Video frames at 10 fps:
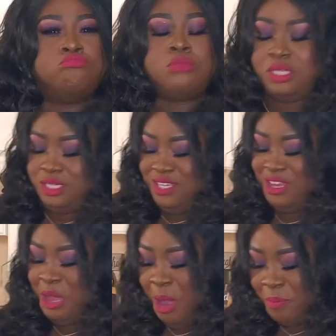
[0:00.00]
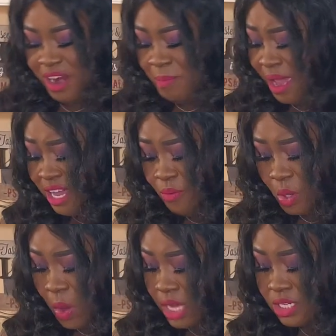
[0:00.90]
But everybody keep
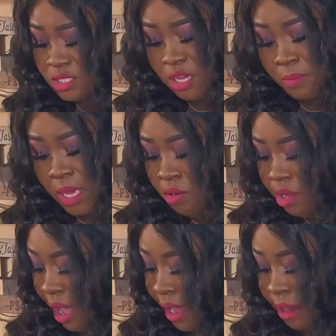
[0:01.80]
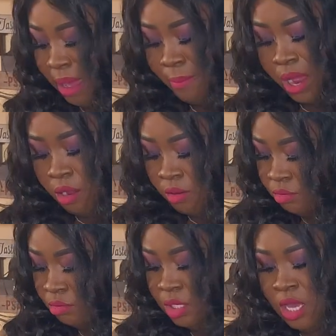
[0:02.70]
requesting it, so I'm like, okay, I gotta make my
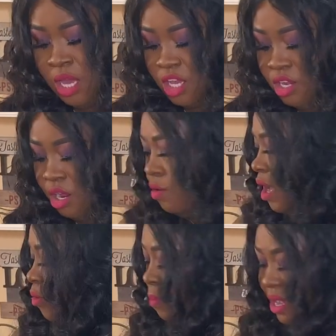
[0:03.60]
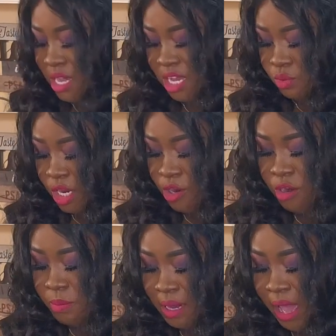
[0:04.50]
own. You know, I want my kids when they grow up
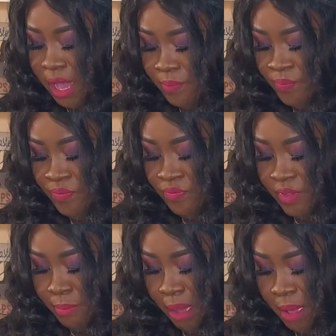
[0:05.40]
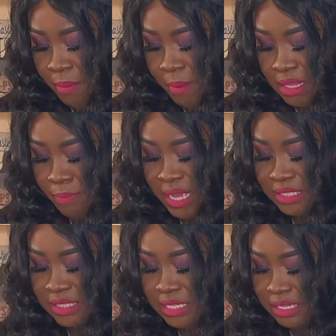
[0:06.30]
to be like, my mama made the best
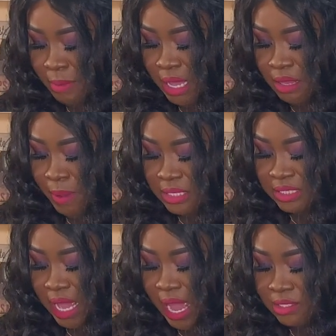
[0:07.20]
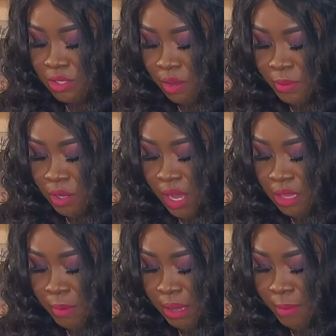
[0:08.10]
this and I made the best that. So I'm gonna have to
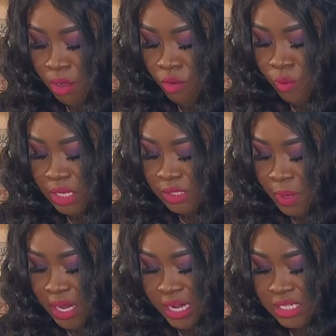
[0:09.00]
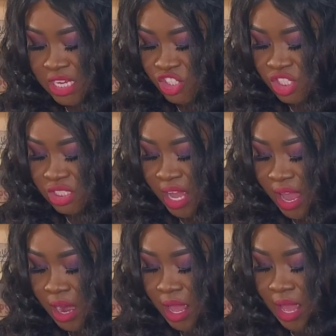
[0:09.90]
make my own recipe, and I did just
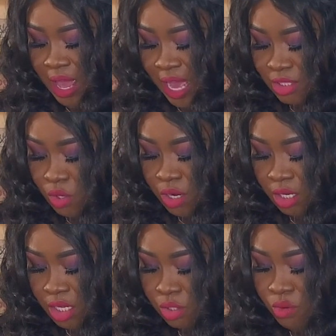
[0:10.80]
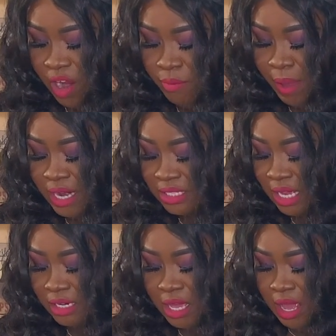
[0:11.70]
that. I sort of looked through everybody's.
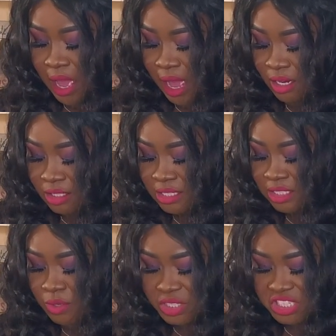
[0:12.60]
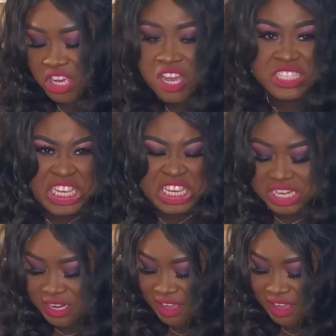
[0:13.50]
I looked to see what Doug did.